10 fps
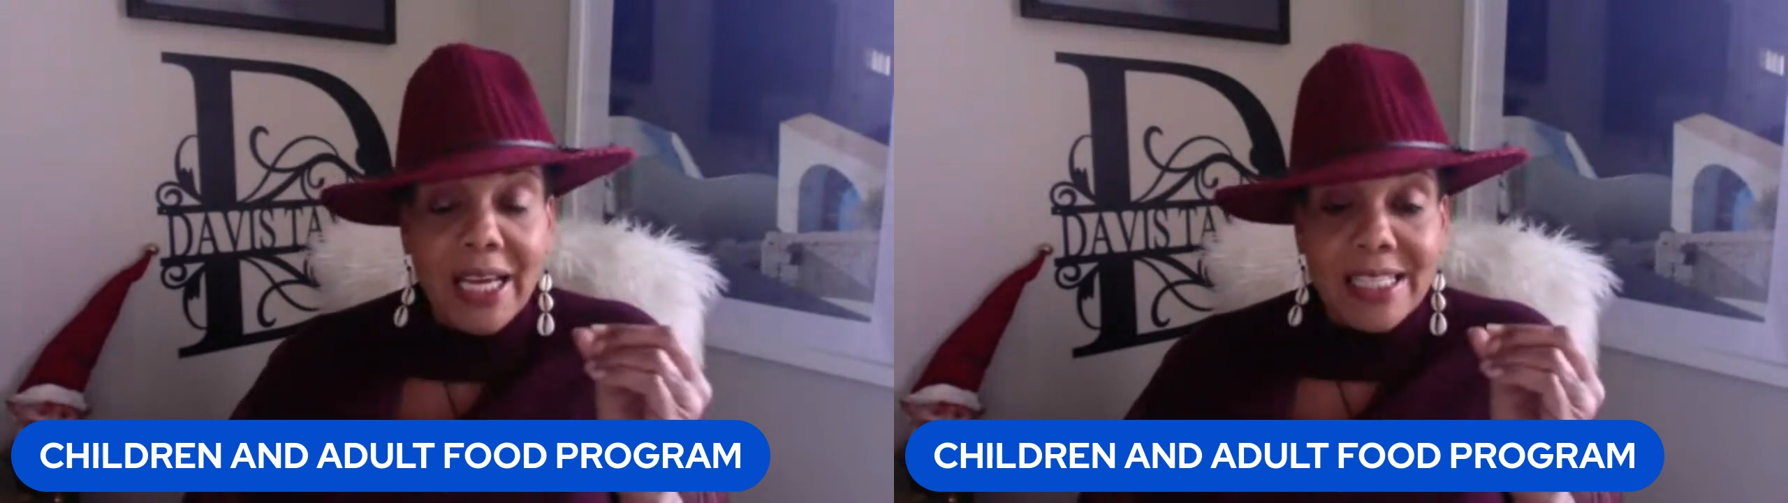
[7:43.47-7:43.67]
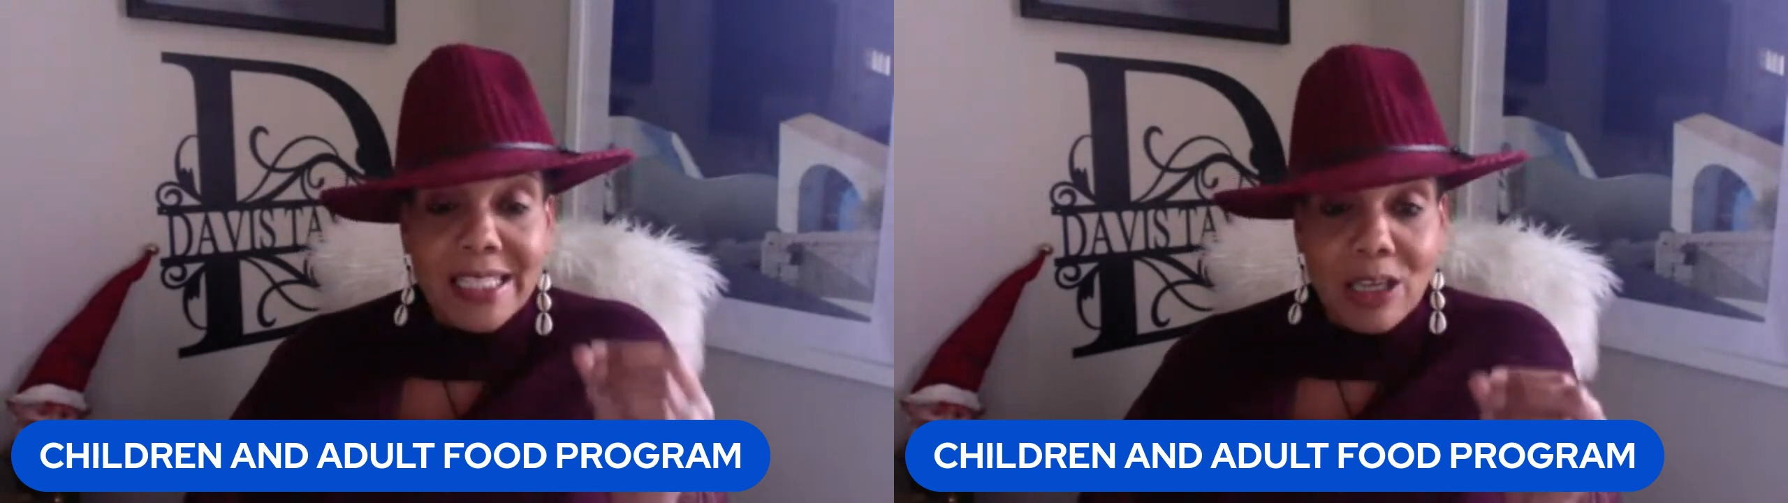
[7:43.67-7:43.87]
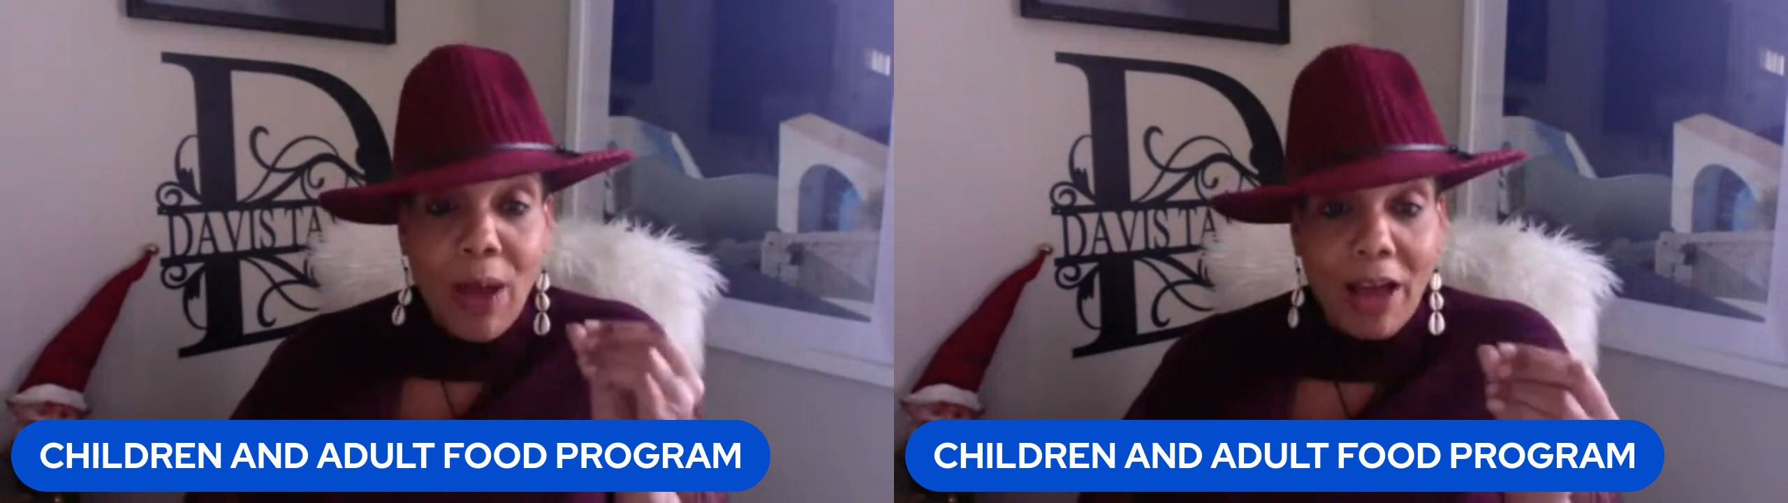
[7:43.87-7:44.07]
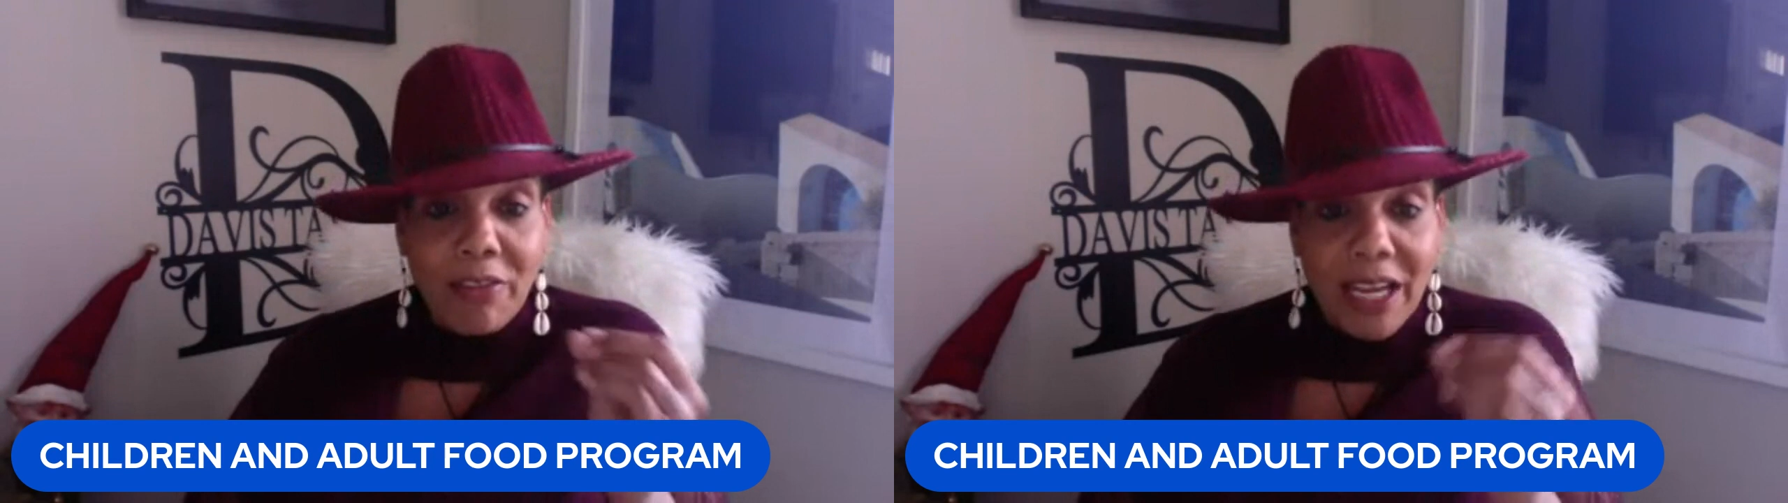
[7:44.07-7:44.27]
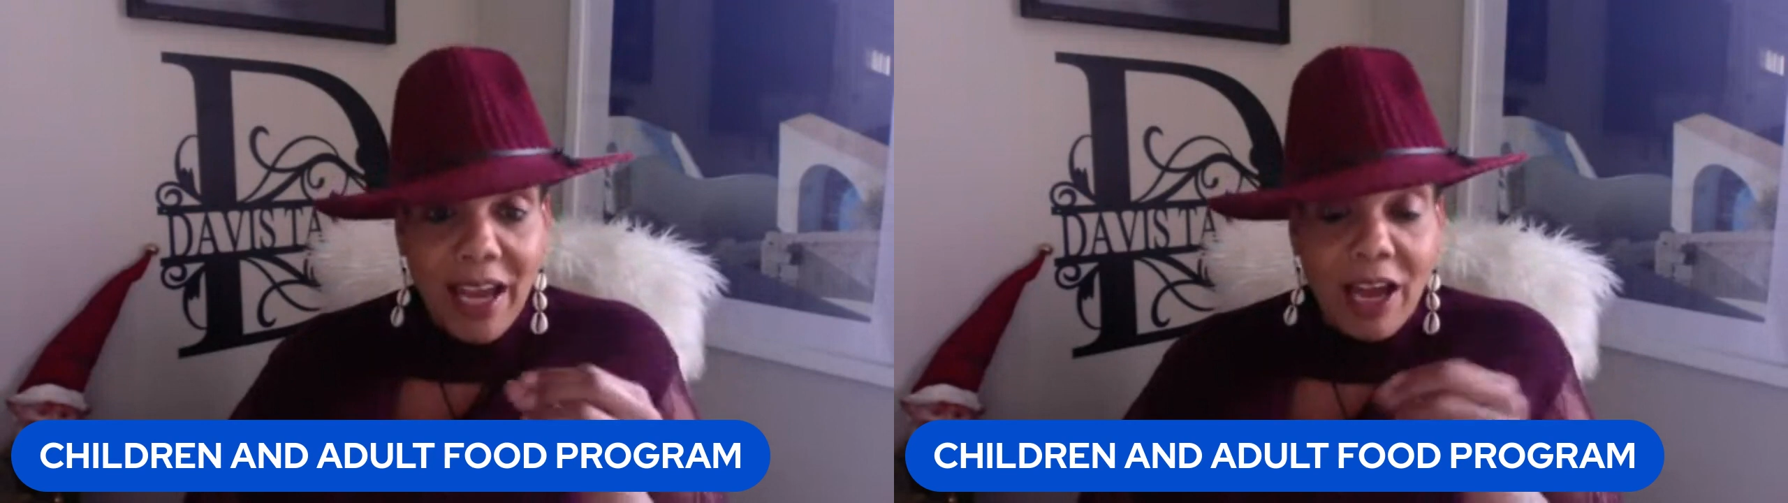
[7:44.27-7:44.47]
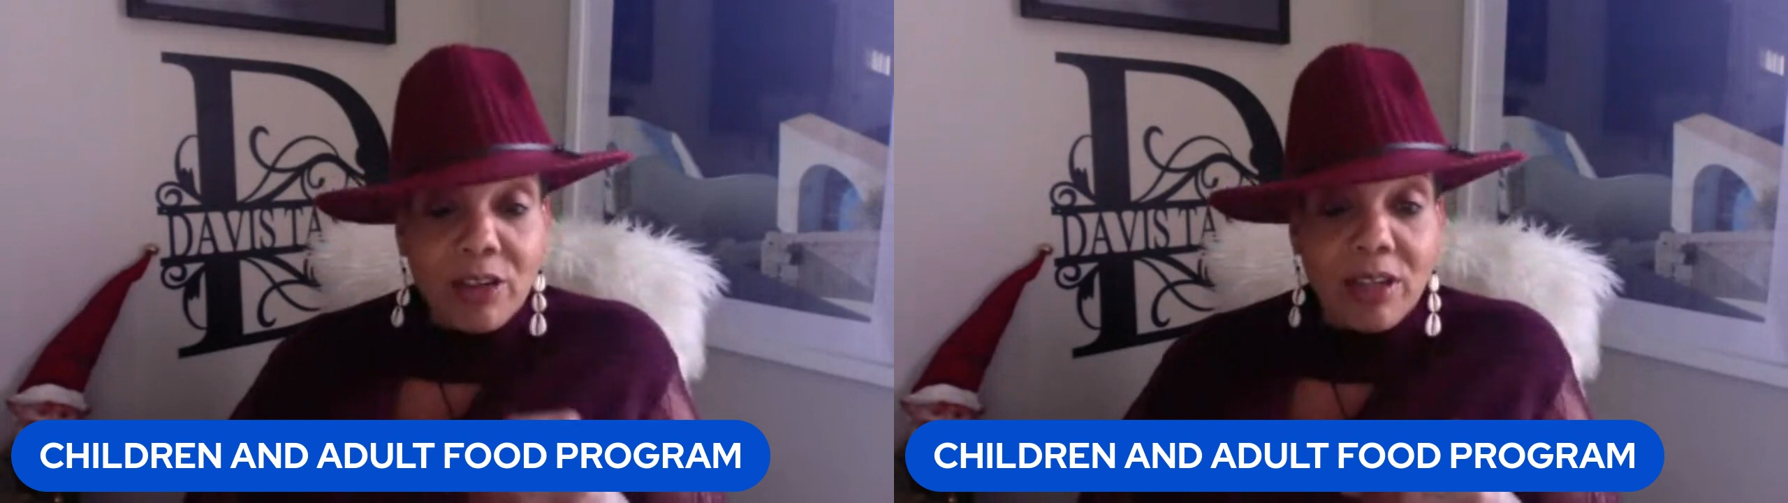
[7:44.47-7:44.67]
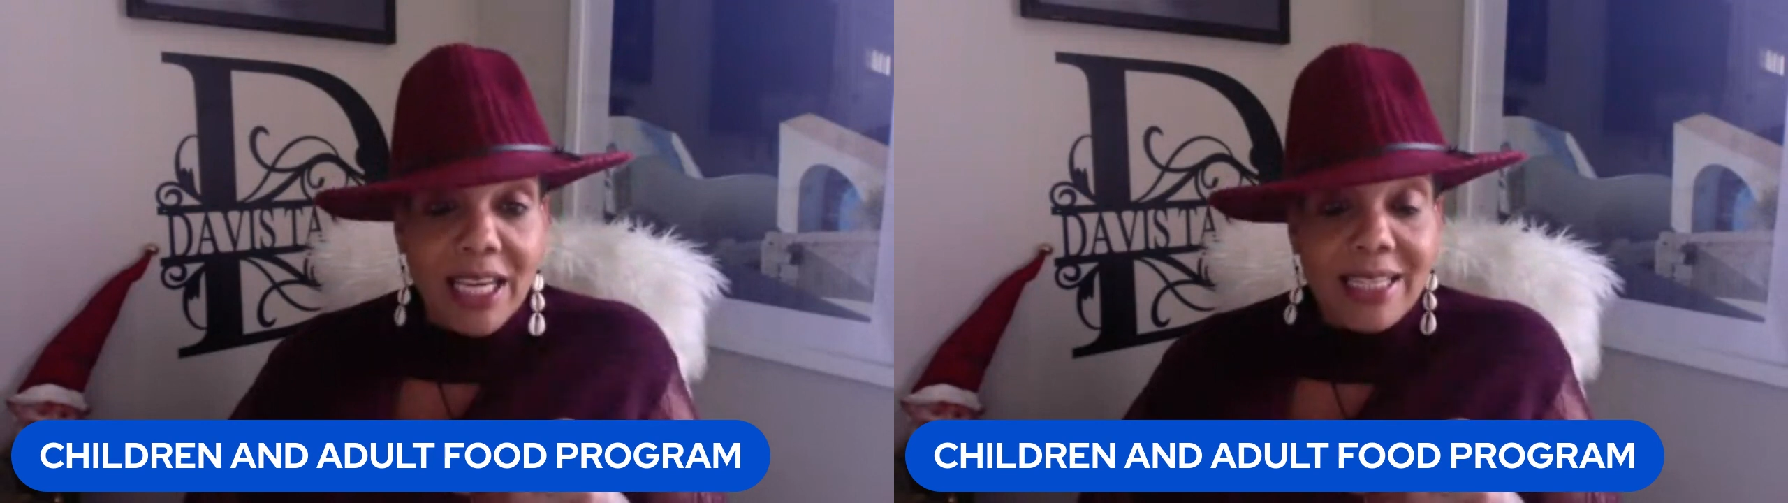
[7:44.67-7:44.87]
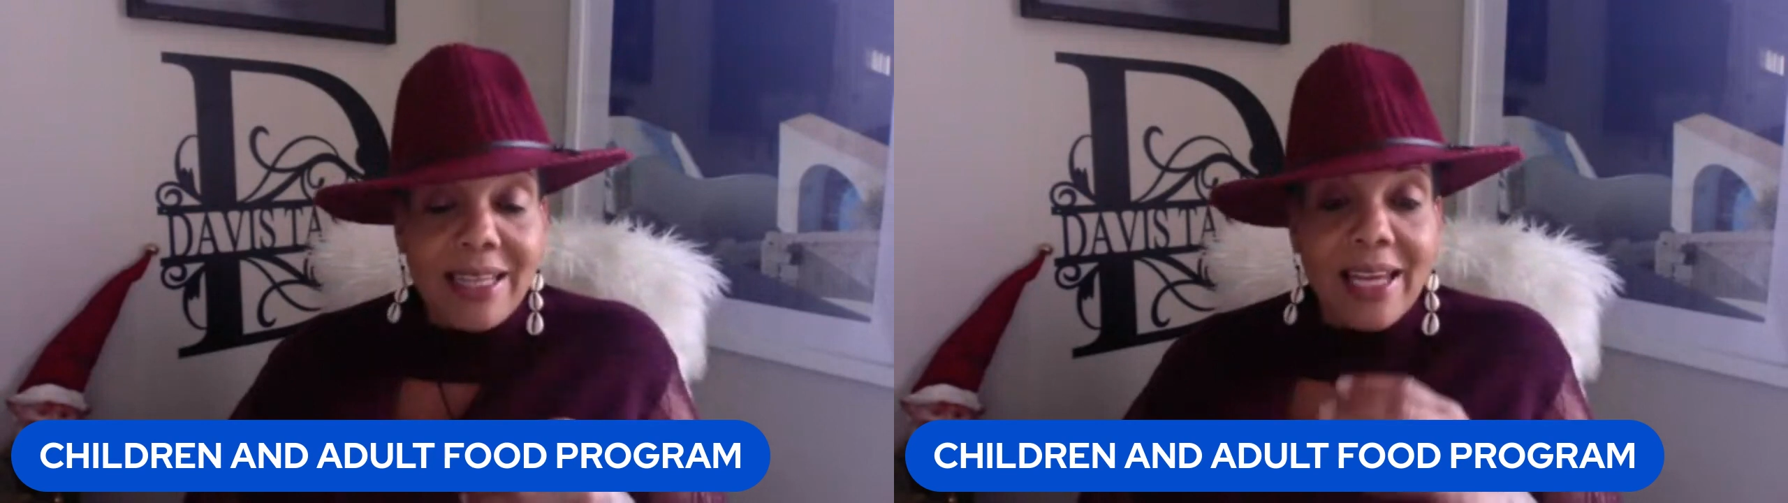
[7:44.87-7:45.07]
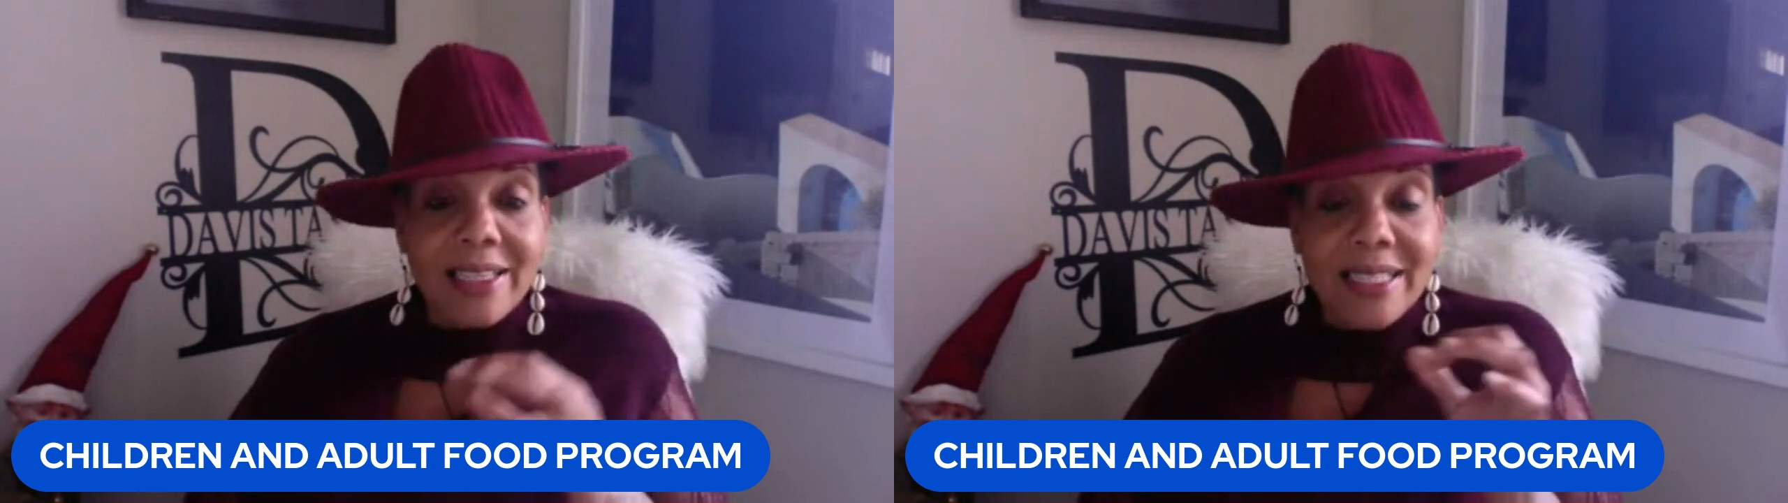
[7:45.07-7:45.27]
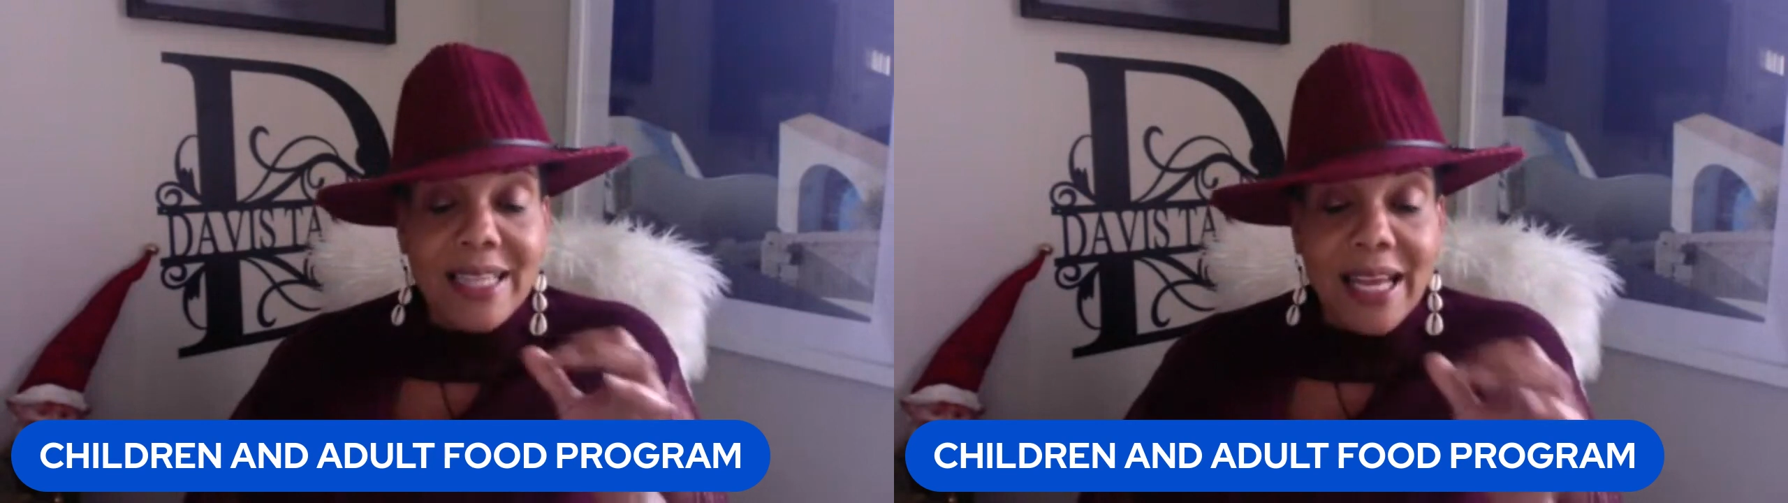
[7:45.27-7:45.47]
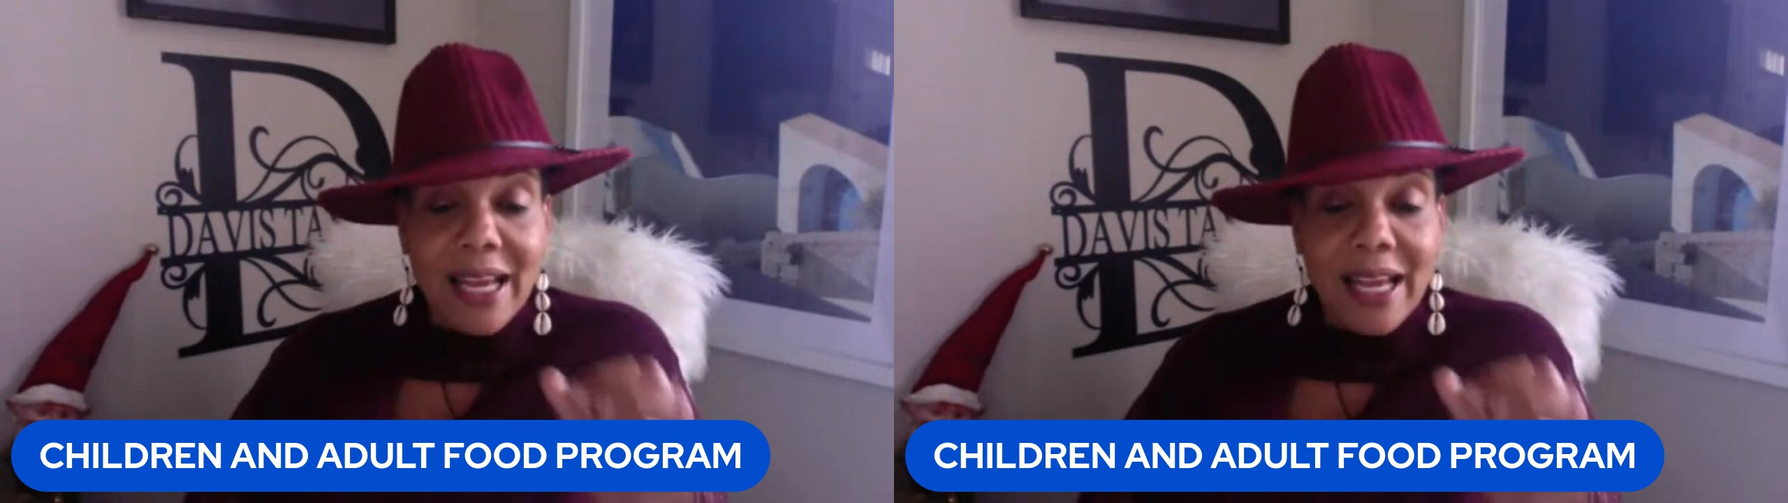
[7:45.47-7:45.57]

And so how they calculate that is they